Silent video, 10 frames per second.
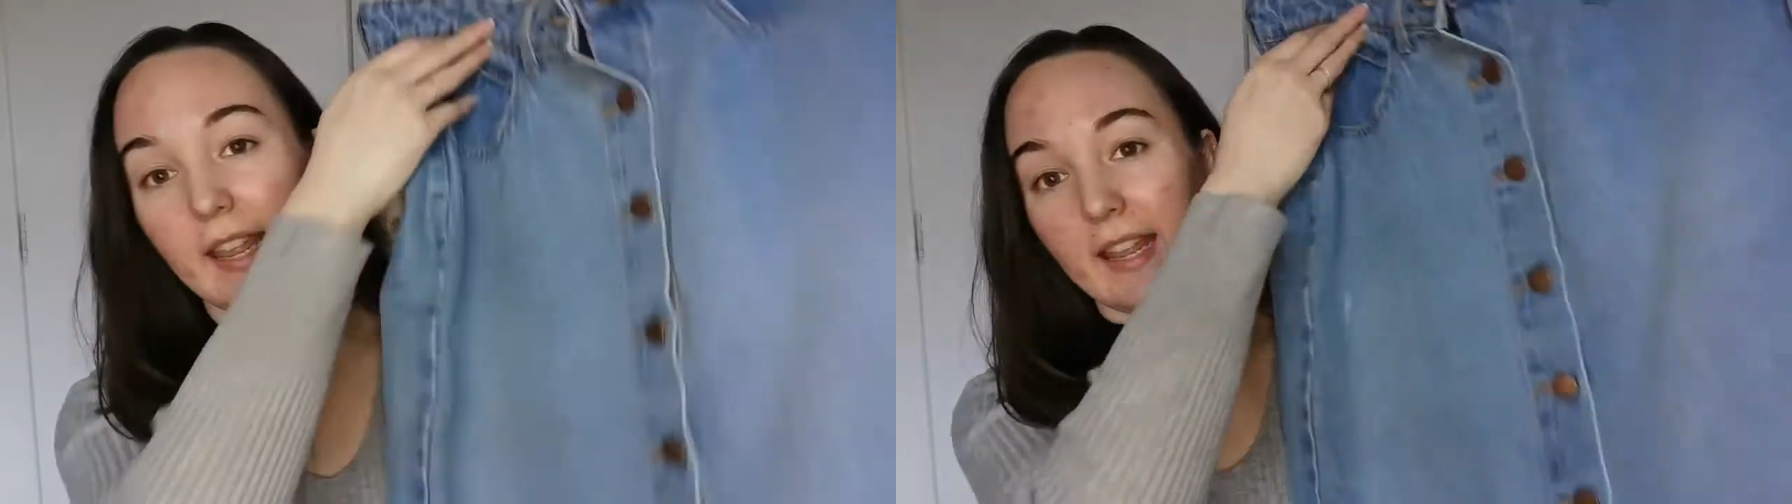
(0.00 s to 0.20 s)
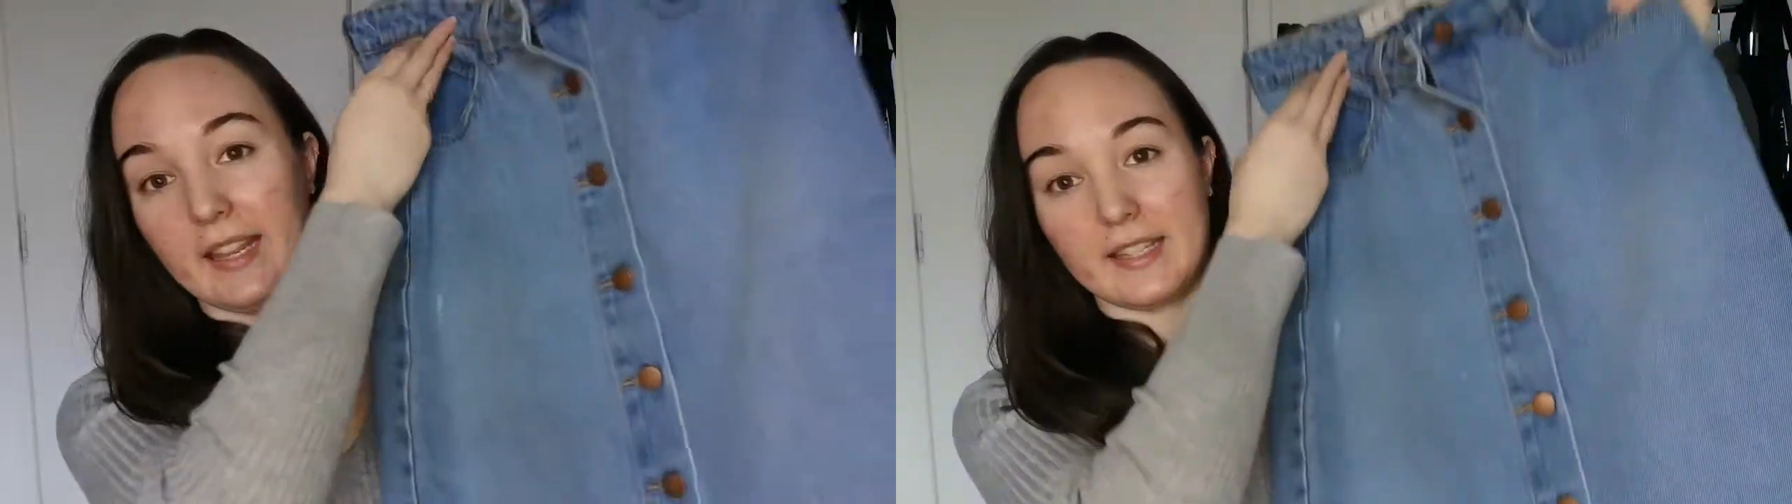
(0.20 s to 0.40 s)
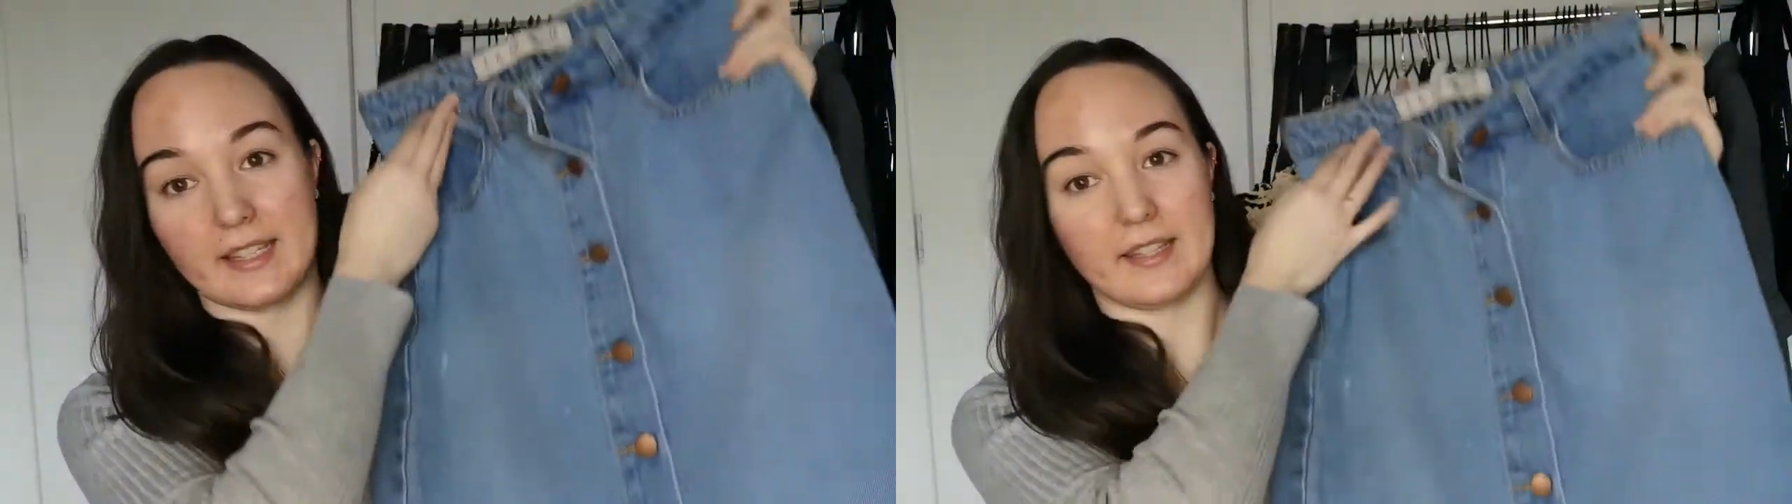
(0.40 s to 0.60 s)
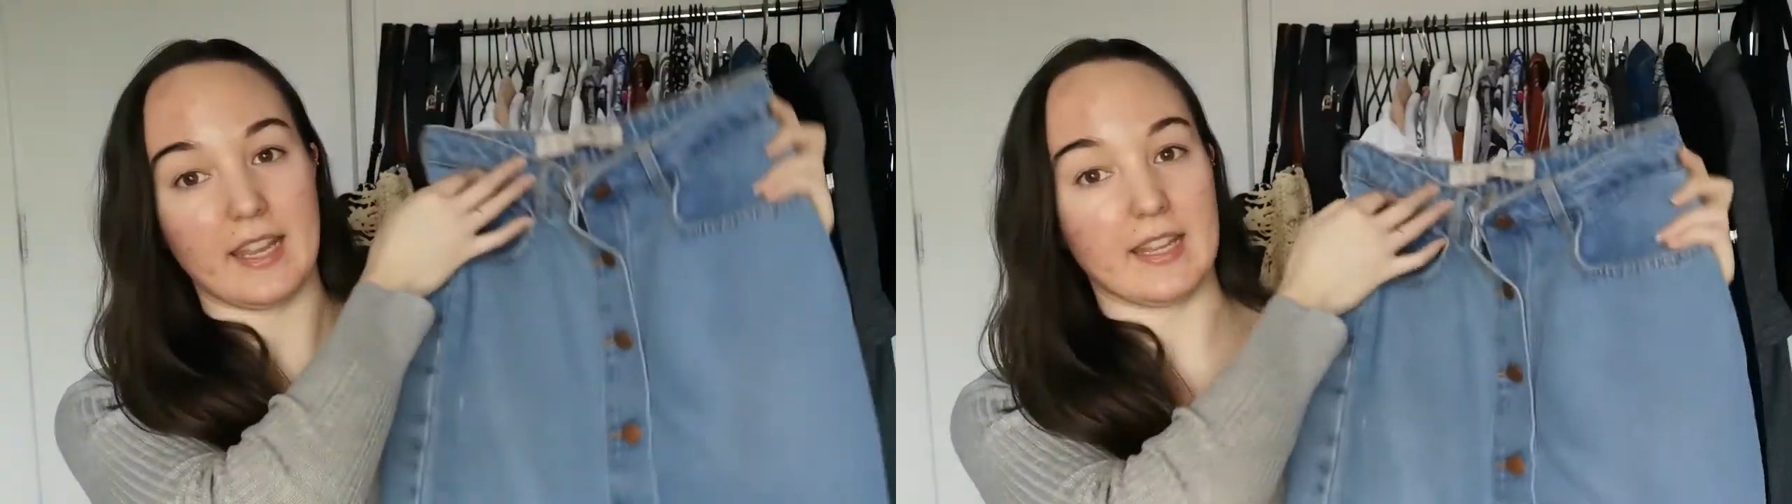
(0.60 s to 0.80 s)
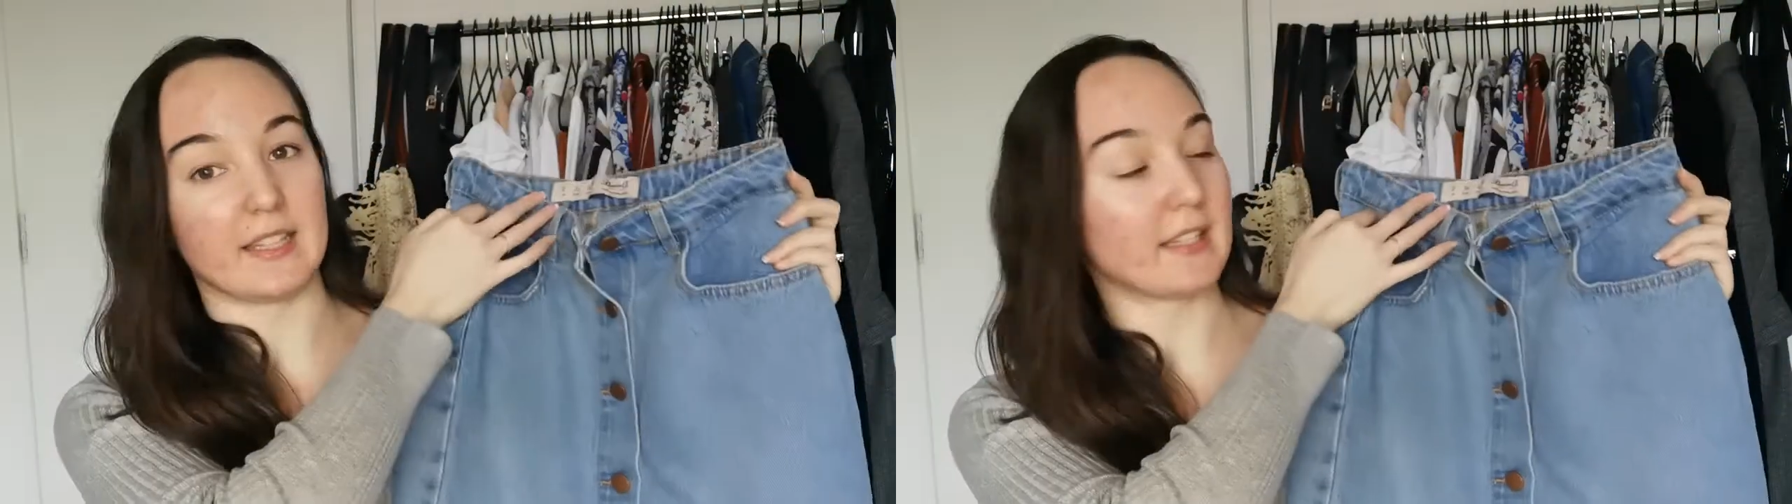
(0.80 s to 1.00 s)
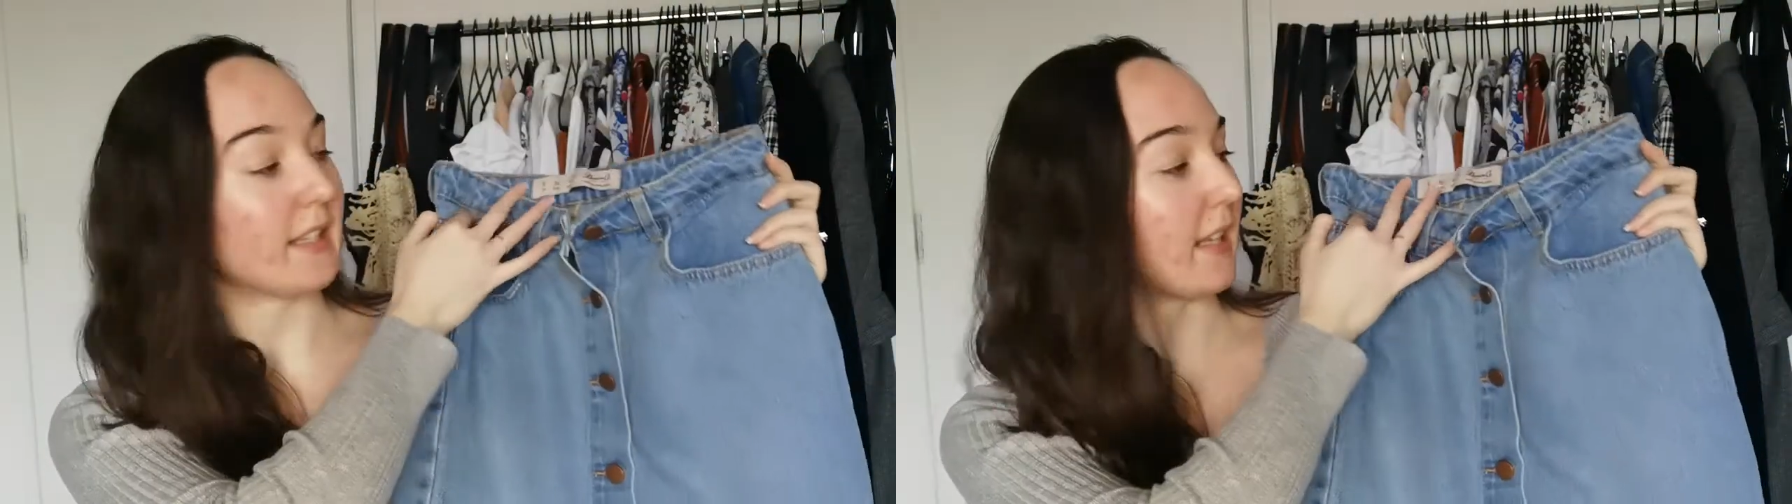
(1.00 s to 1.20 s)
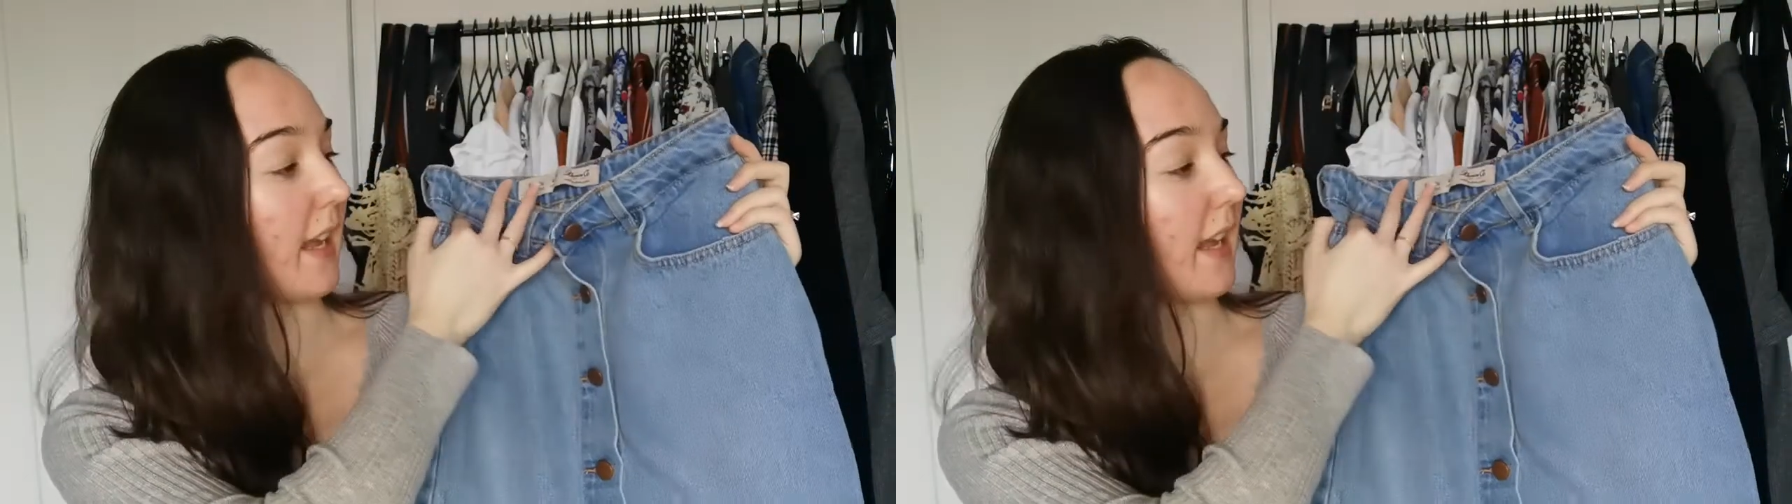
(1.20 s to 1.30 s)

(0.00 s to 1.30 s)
is this,